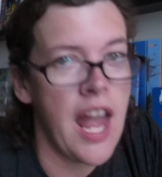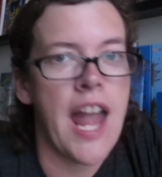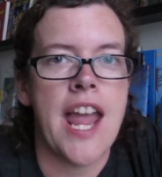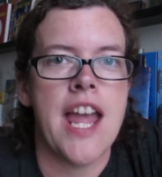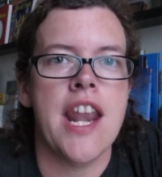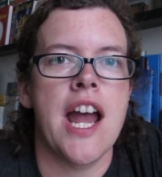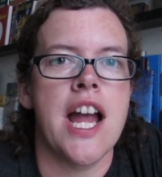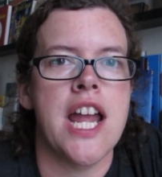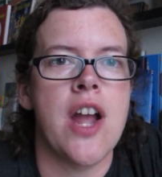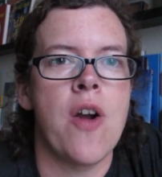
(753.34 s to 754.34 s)
and
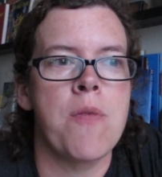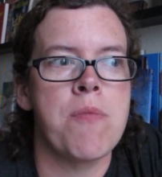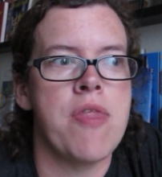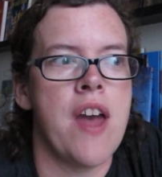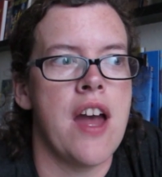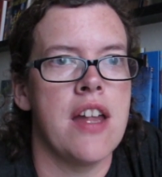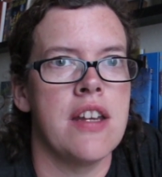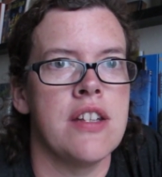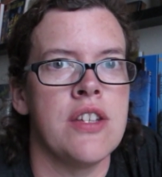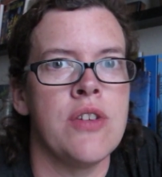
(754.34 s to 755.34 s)
I hope that
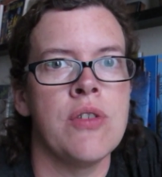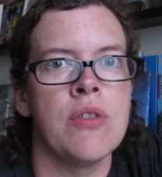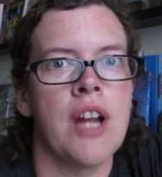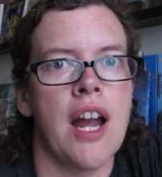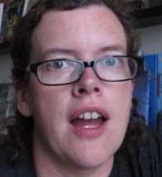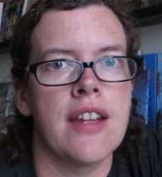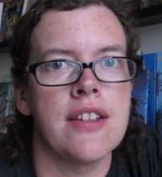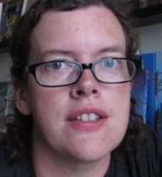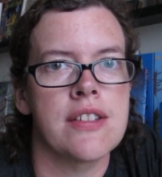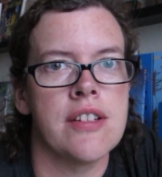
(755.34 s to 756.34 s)
you
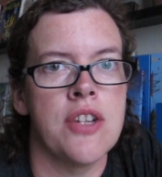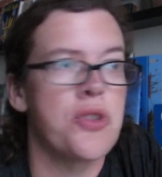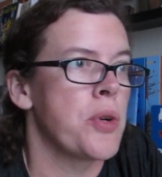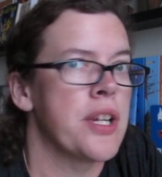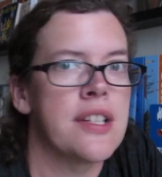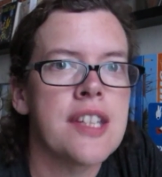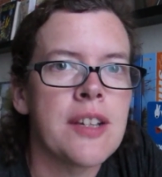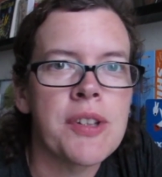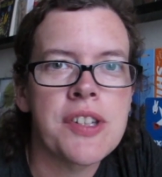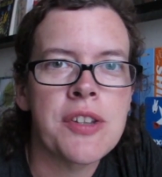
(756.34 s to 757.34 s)
guys enjoyed seeing
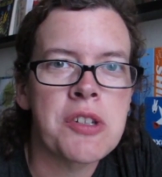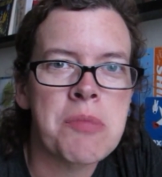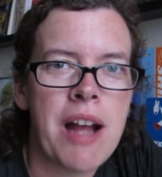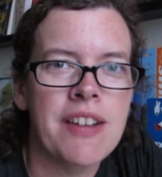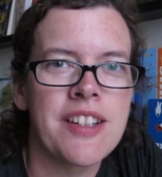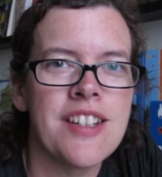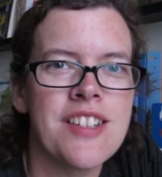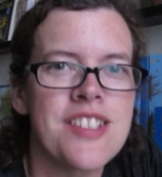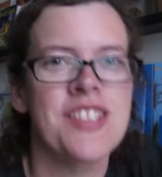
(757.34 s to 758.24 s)
what's in those boxes,